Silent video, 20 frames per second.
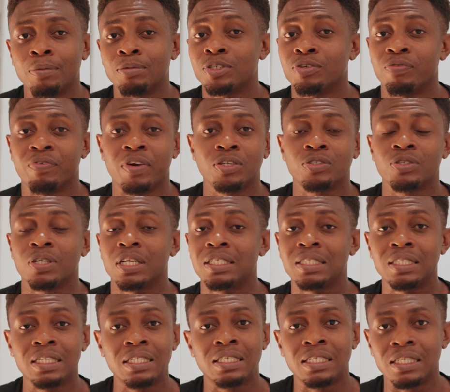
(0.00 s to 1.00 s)
just referring to the
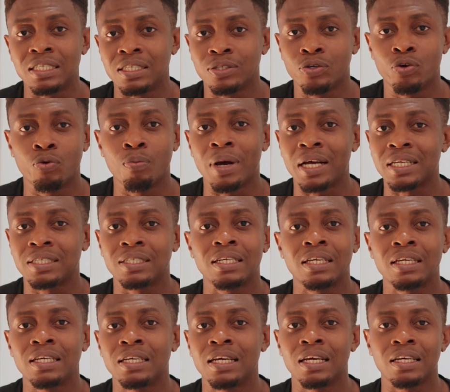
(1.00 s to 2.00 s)
cities,
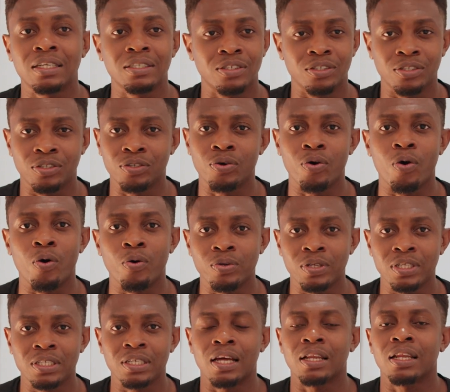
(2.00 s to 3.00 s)
Kumasi and all
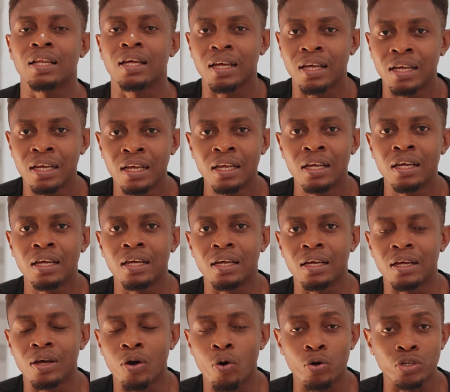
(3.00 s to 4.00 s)
these other
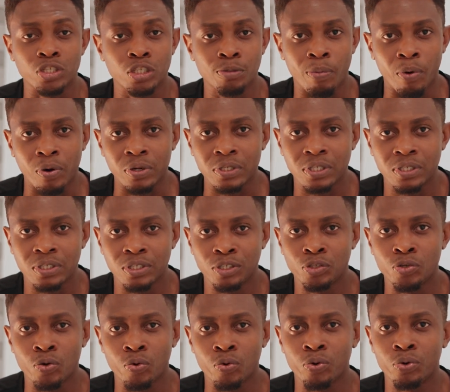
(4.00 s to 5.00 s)
hot spots.
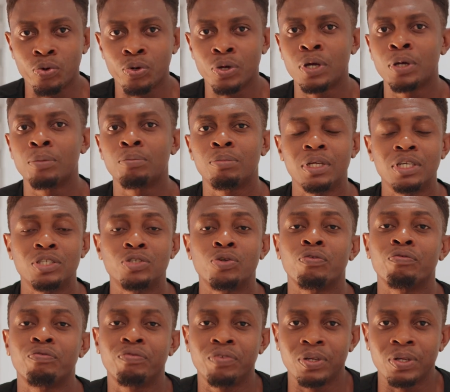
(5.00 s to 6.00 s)
So please
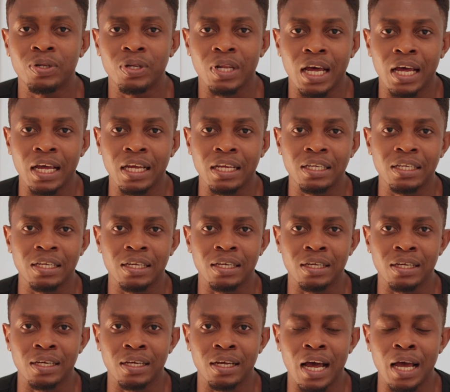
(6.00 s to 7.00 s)
don't feel like
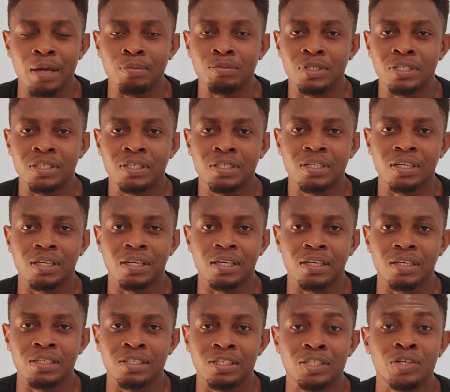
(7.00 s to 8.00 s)
I'm just
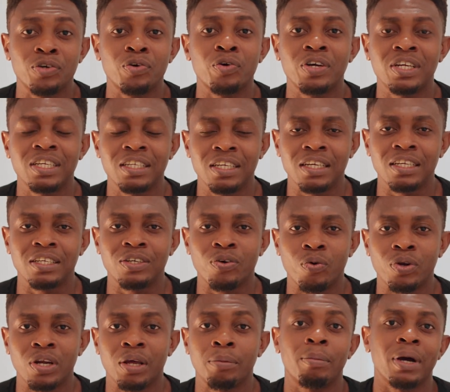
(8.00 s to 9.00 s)
zeroing in
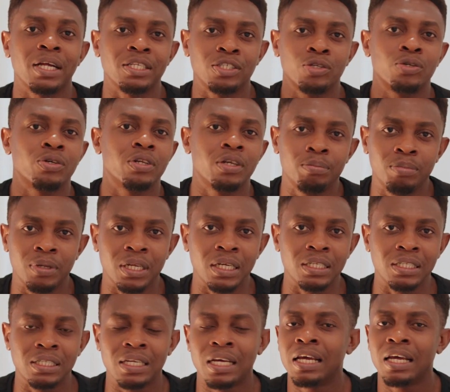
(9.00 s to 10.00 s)
on a particular
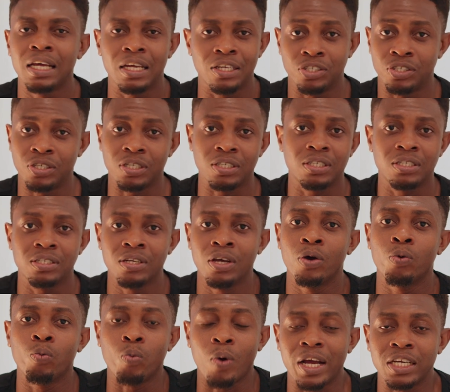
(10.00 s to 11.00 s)
place. It's just
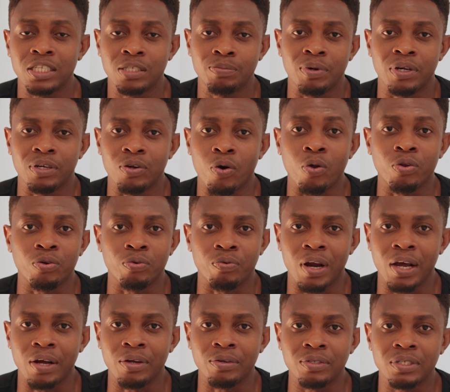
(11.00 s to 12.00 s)
widespread all
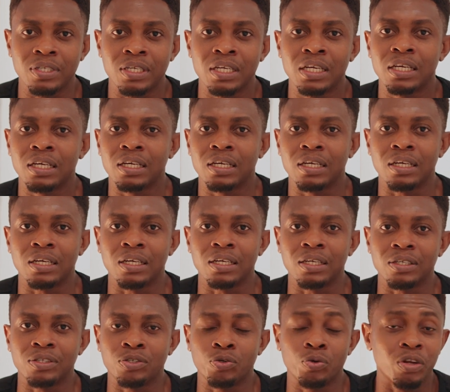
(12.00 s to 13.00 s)
around.
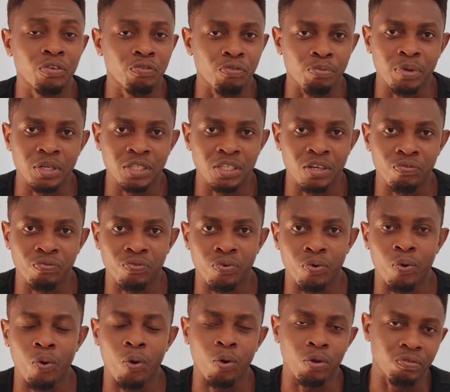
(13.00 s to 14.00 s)
Good information
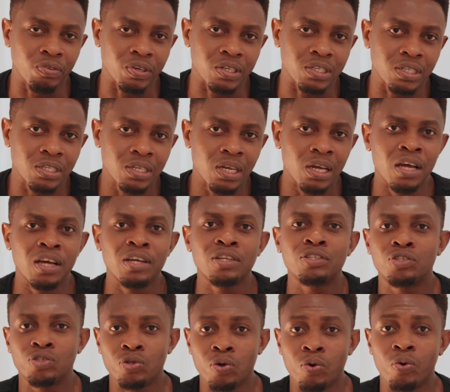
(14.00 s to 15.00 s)
for all of us.
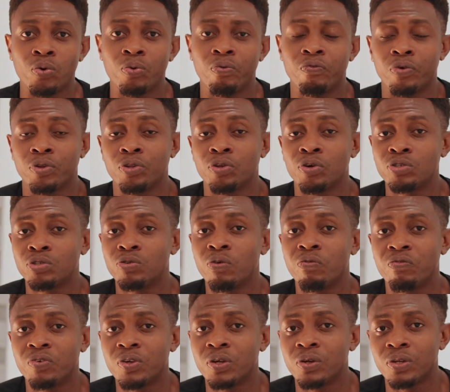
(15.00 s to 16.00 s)
So for those who
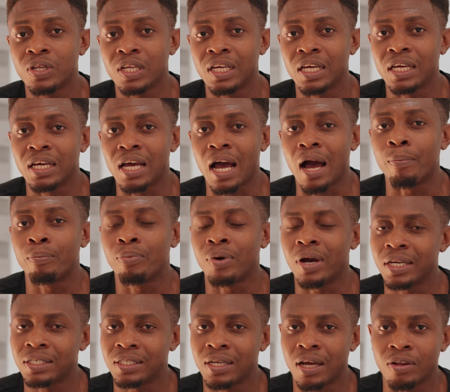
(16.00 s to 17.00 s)
feel they are
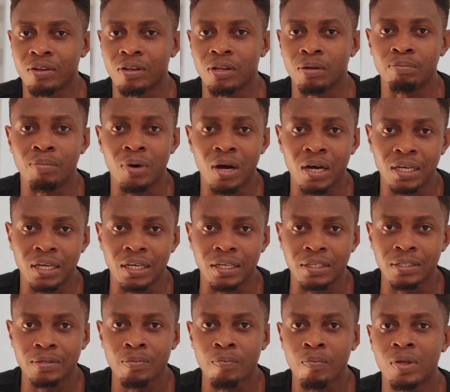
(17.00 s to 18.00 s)
priced out of the
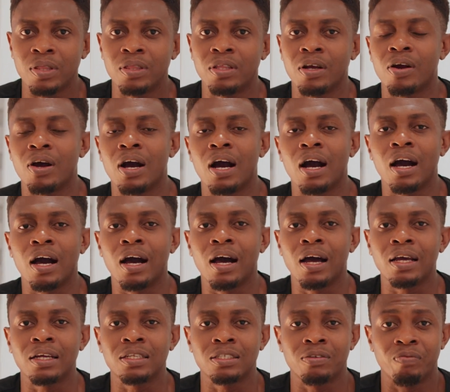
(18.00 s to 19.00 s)
market, there
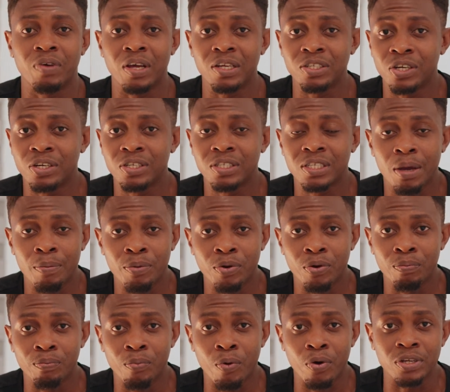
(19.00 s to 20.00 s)
are interventions coming
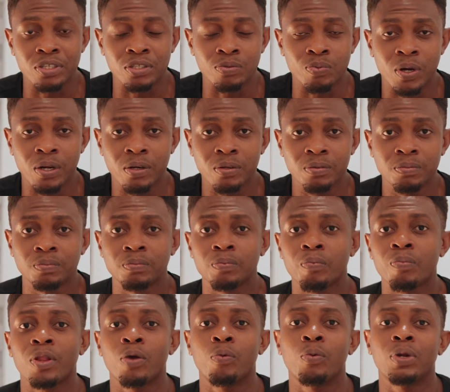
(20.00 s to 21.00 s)
on board as well
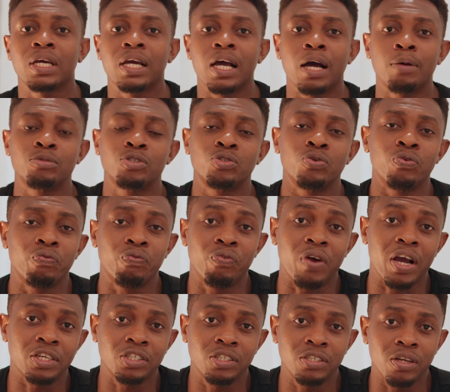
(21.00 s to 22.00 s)
when it comes to
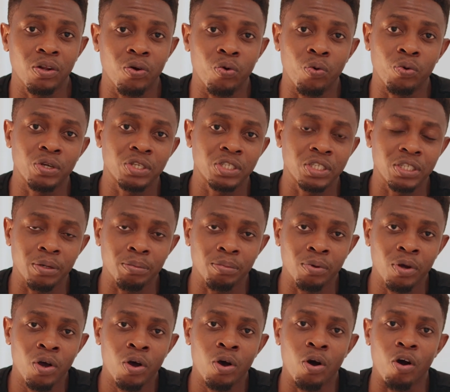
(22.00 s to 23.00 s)
fractional
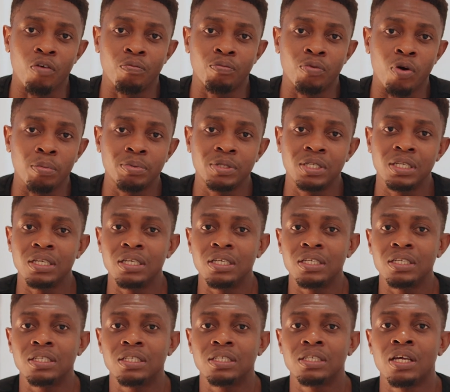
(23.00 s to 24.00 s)
ownership of
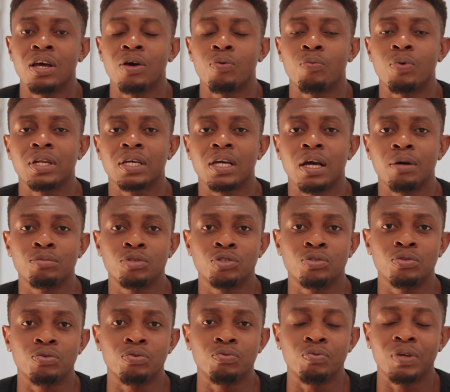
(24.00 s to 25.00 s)
properties, when it comes
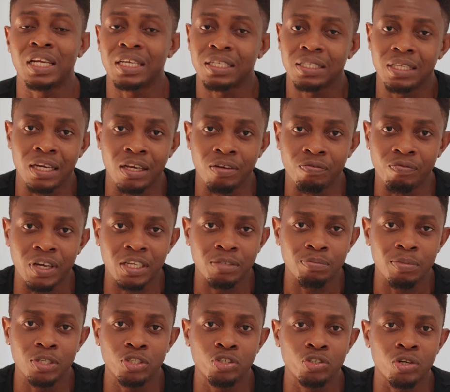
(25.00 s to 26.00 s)
to real estate
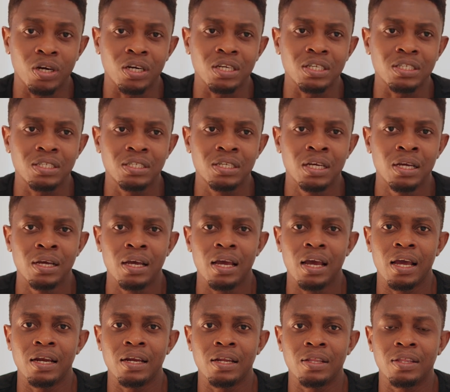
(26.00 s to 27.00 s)
investment trusts,
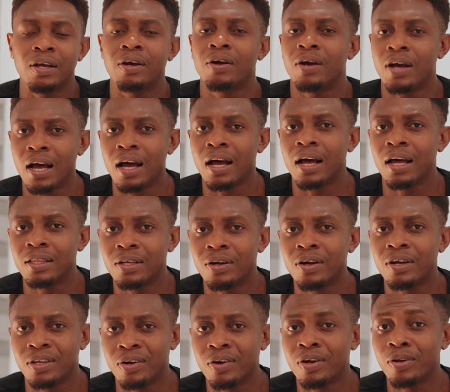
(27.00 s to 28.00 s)
and there are
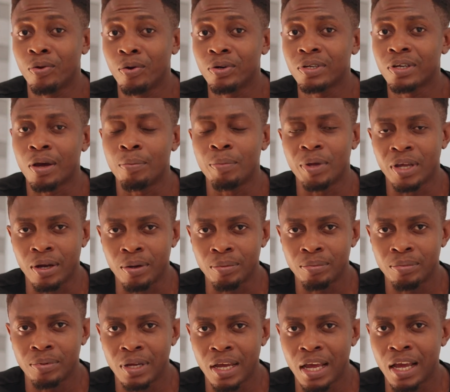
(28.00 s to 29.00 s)
a lot coming
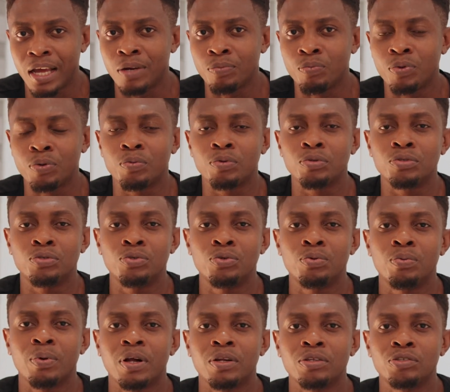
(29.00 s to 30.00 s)
up, and we will do
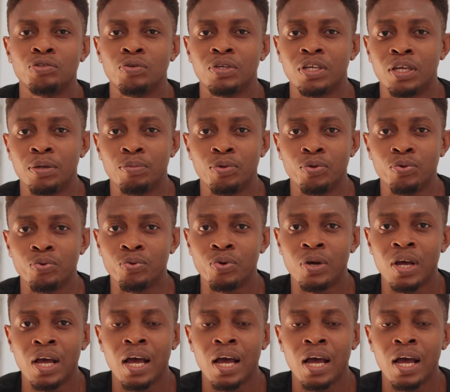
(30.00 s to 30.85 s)
well to keep you